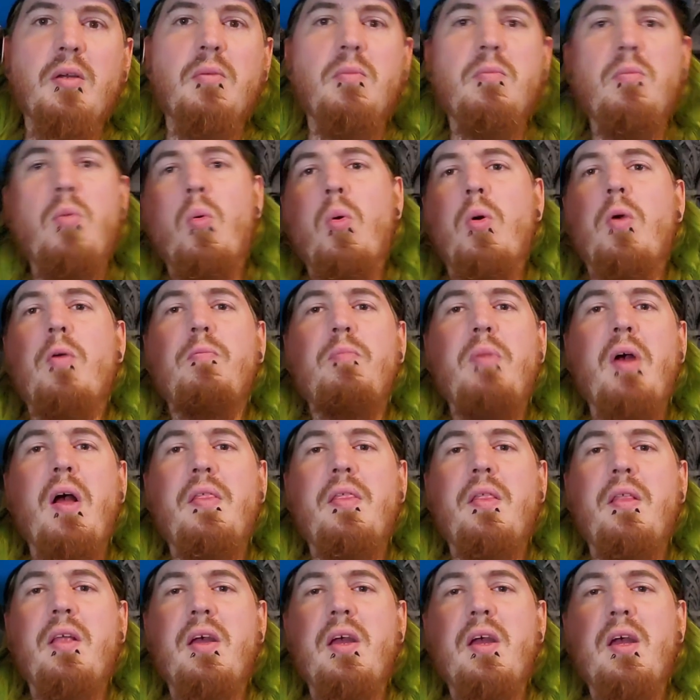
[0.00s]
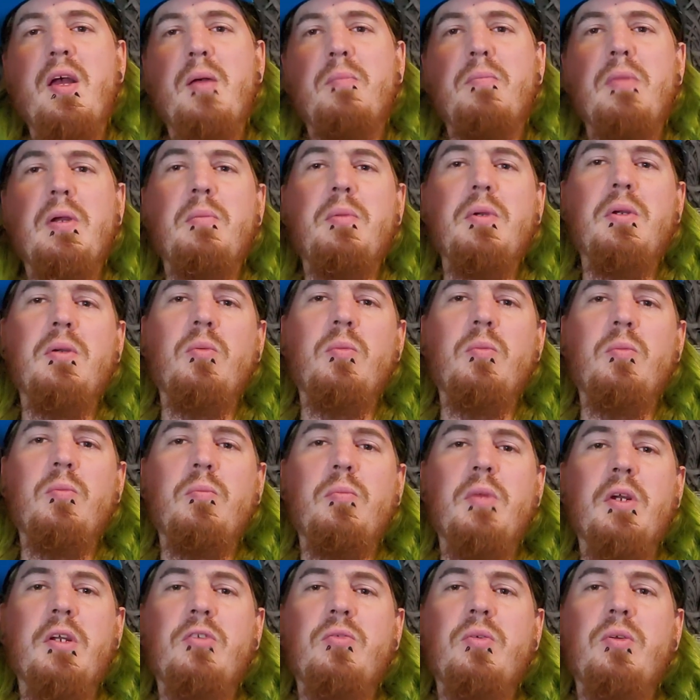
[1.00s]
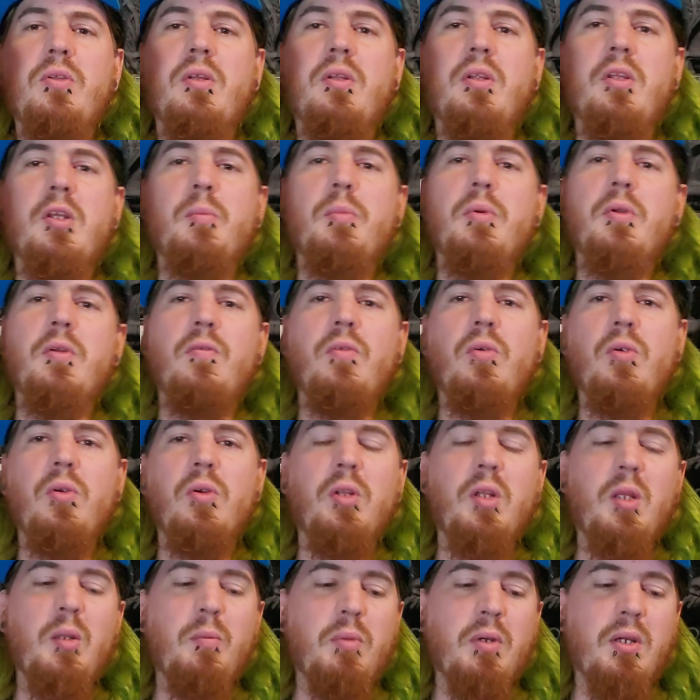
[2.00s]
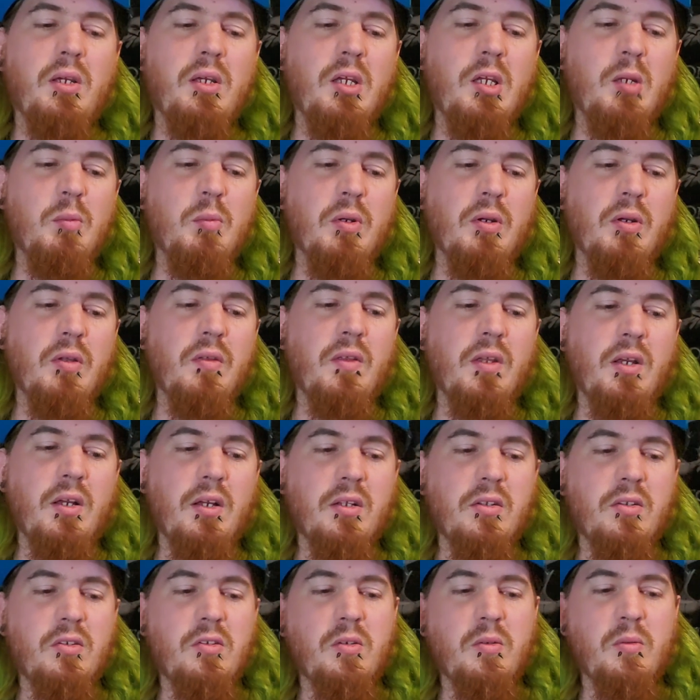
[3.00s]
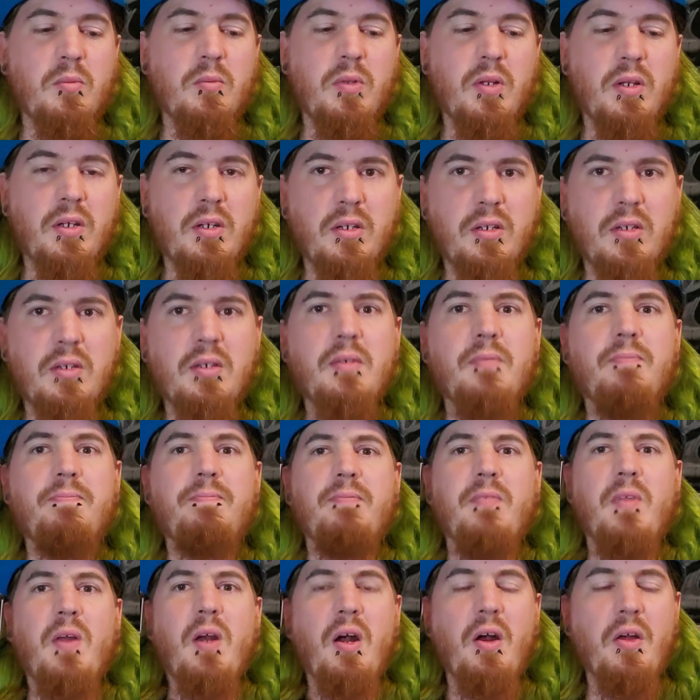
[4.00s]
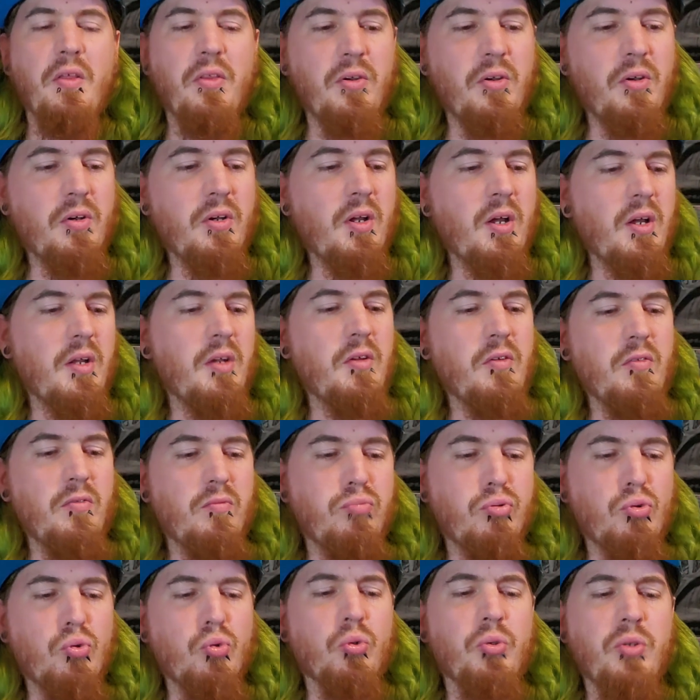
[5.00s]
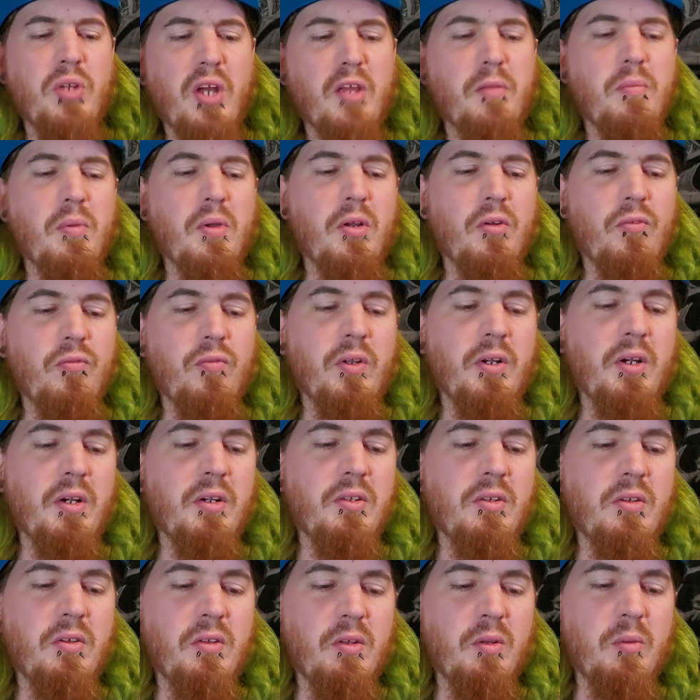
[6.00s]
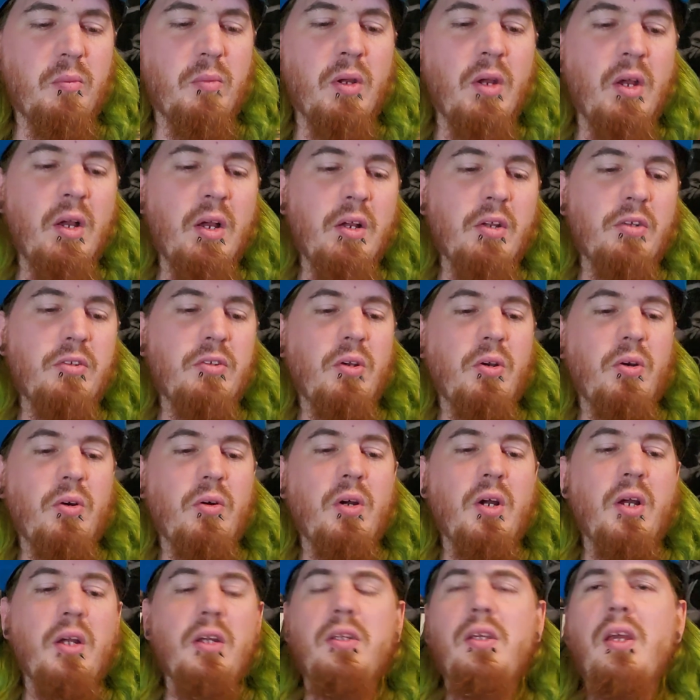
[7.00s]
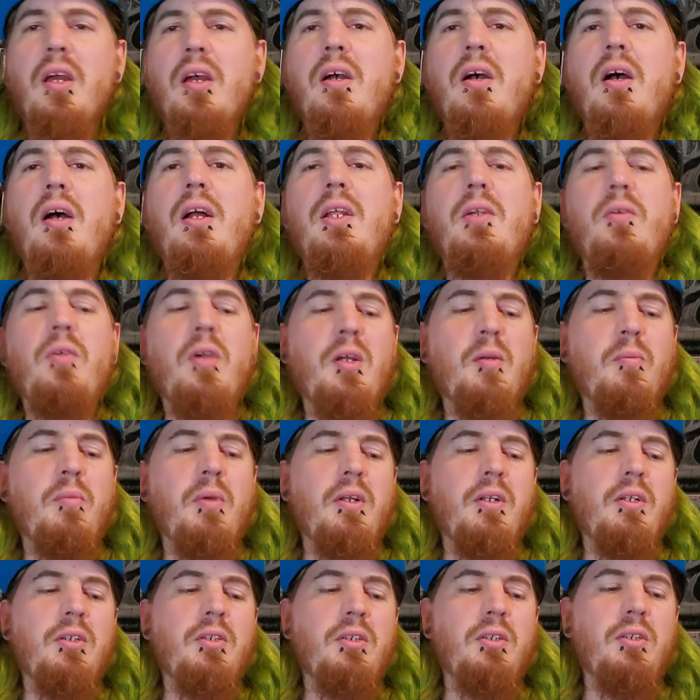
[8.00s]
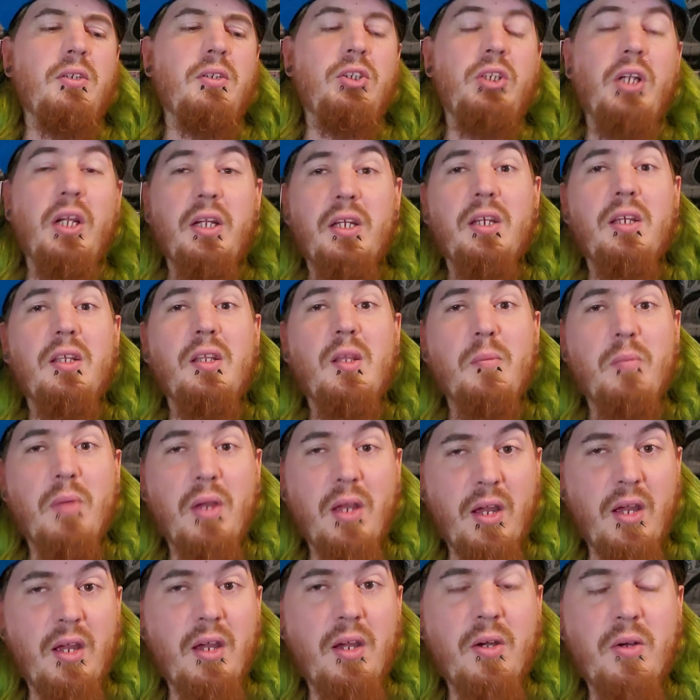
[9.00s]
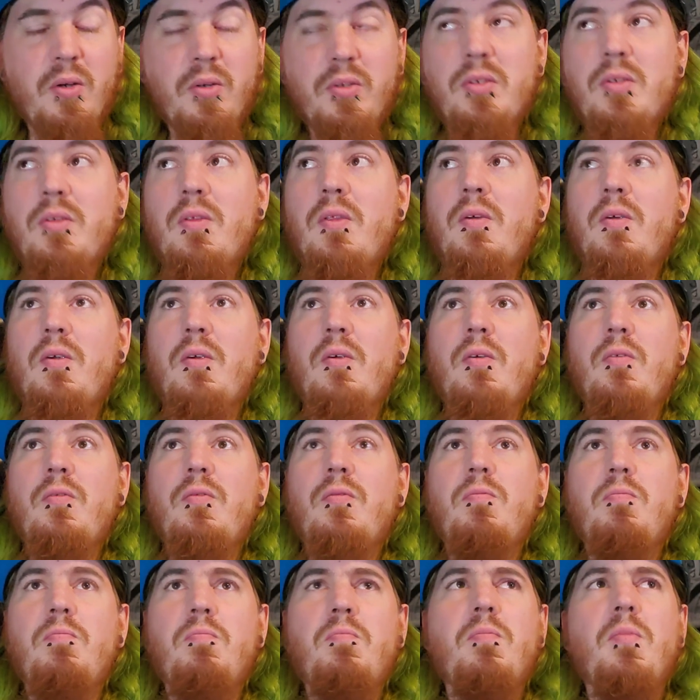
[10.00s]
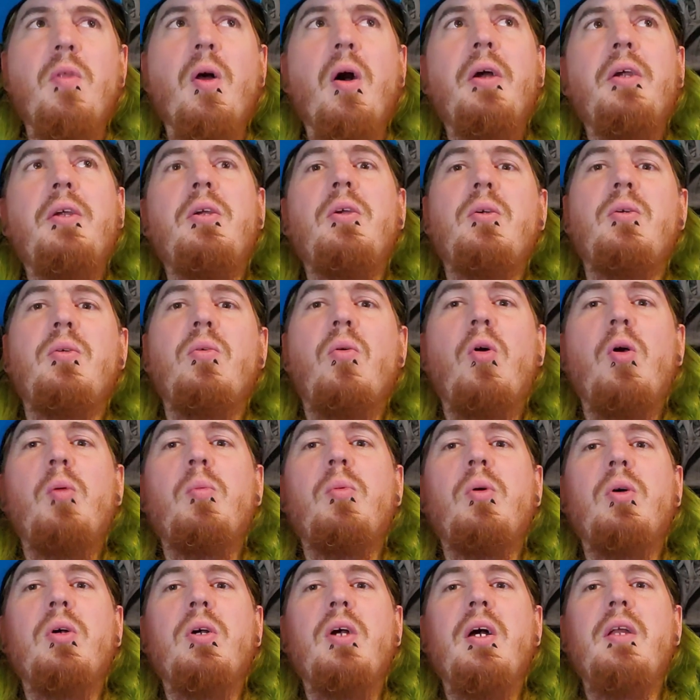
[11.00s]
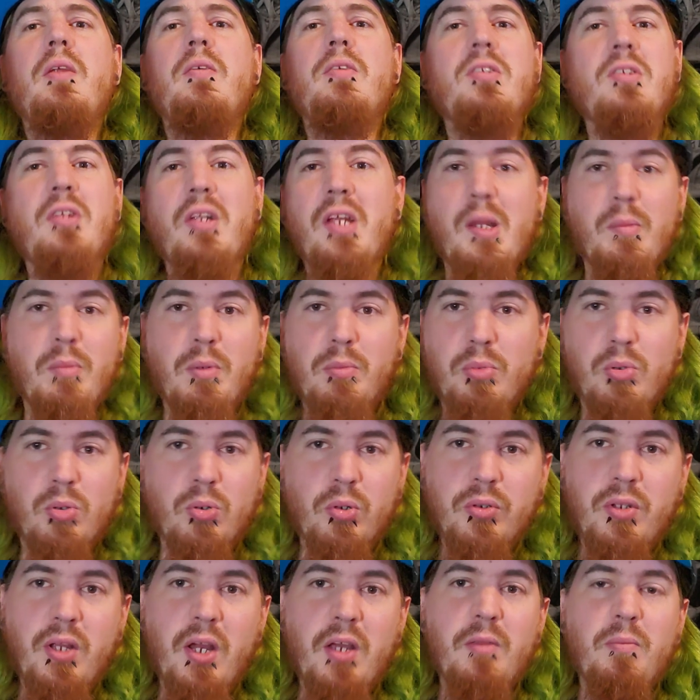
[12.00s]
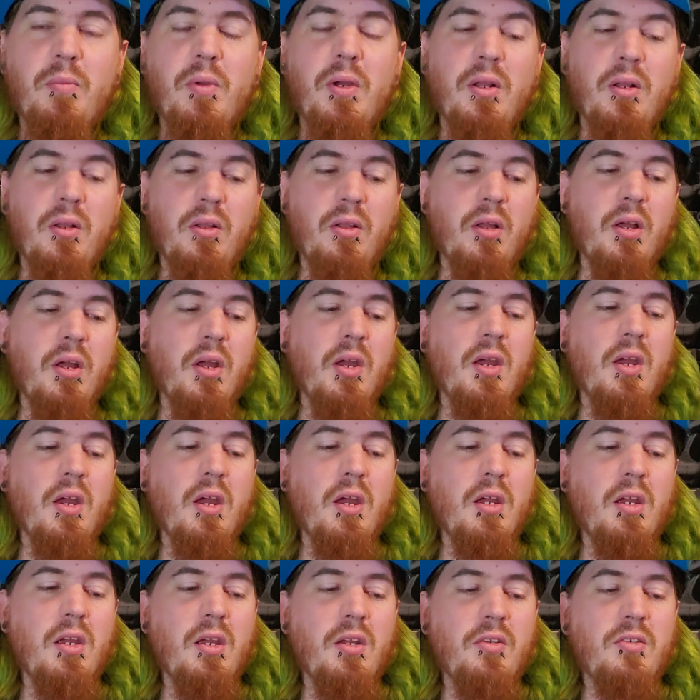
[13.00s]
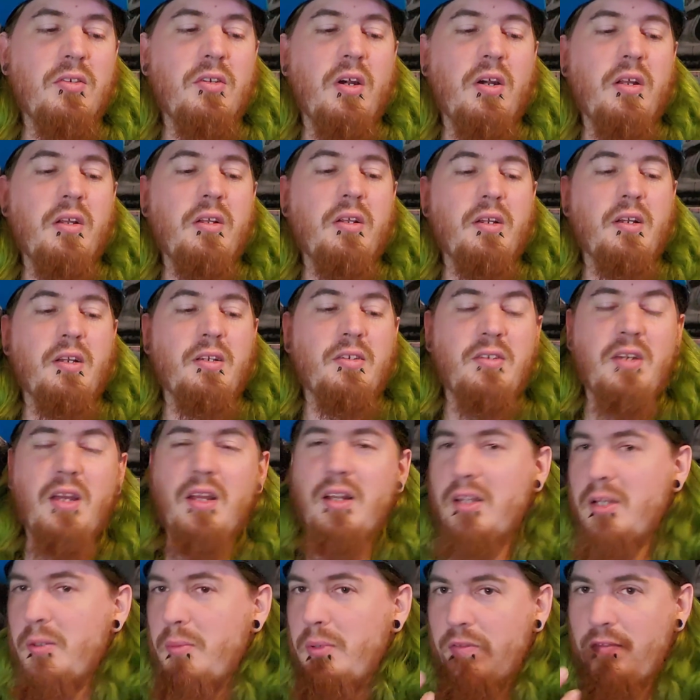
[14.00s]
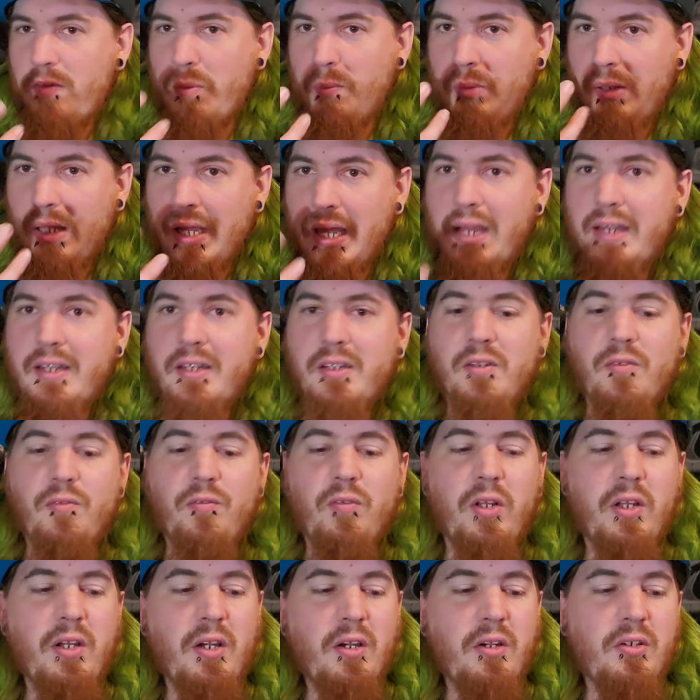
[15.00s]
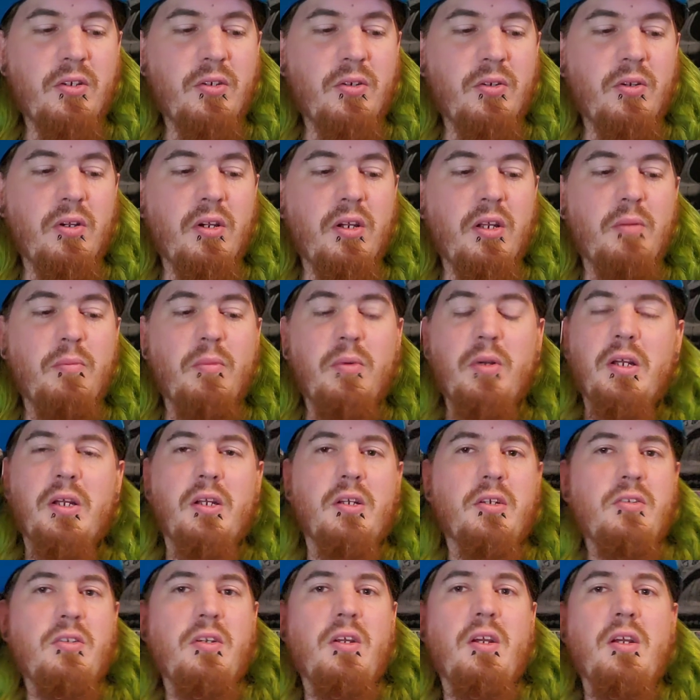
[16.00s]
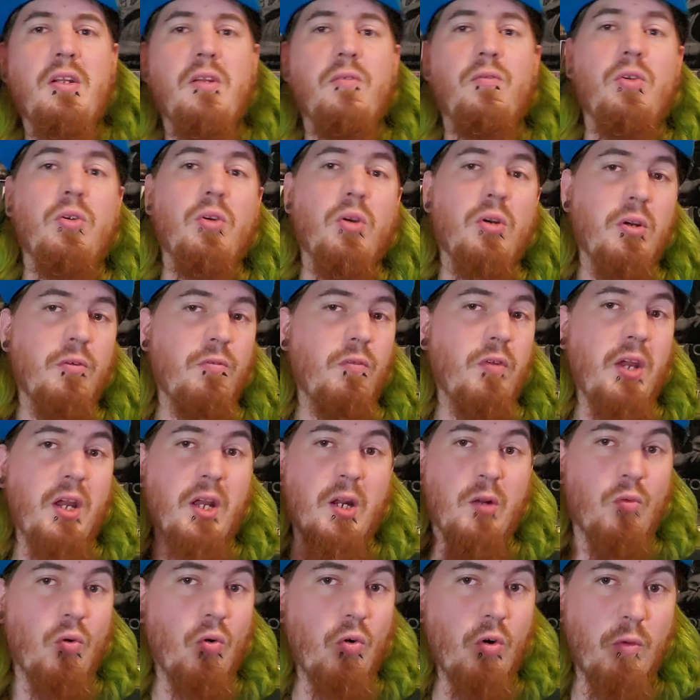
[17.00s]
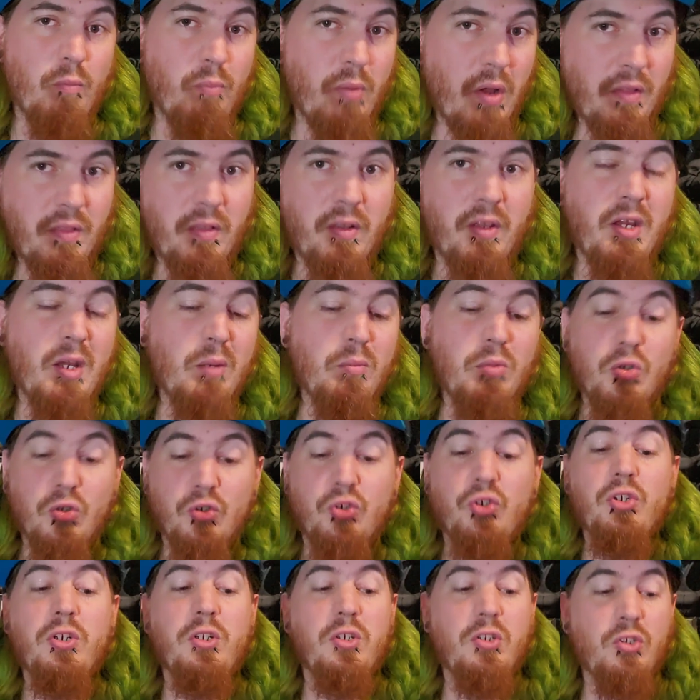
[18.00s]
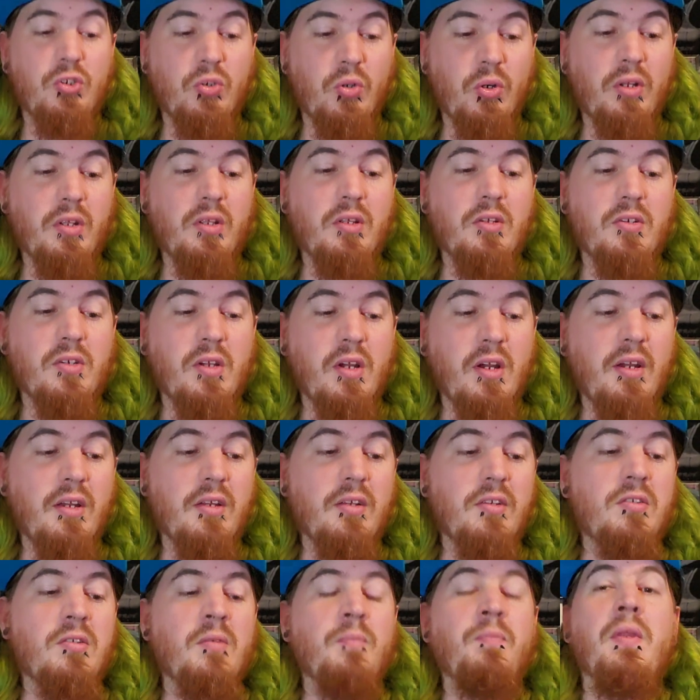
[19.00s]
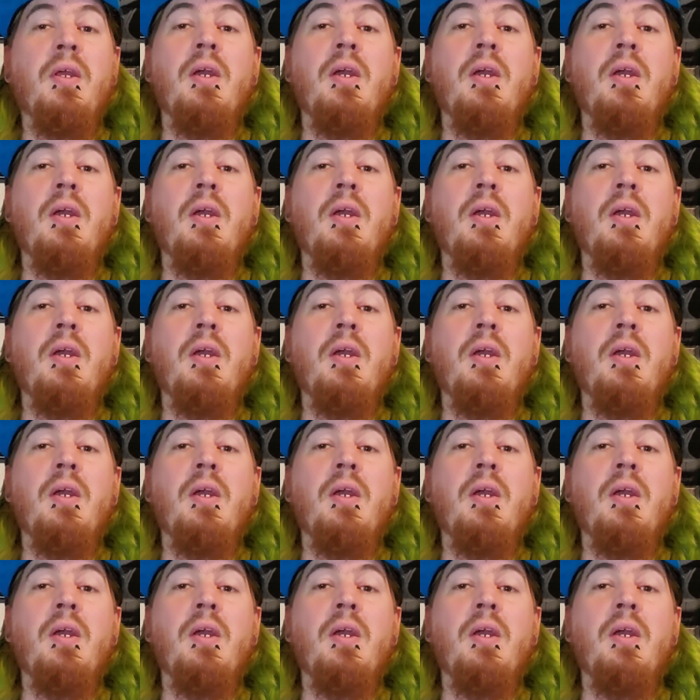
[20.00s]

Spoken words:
Horror of Bethlehem maybe mixed with a little bit of early Behemoth and some like other kind of brutal death metal flair to them. So yeah, highly recommend checking them out. They're not your normal kind of slam and brutal death metal. It's got, like I said, a little bit of a blackened flair to it. Like I said, if you're a fan of Horror of Bethlehem, you should enjoy these guys.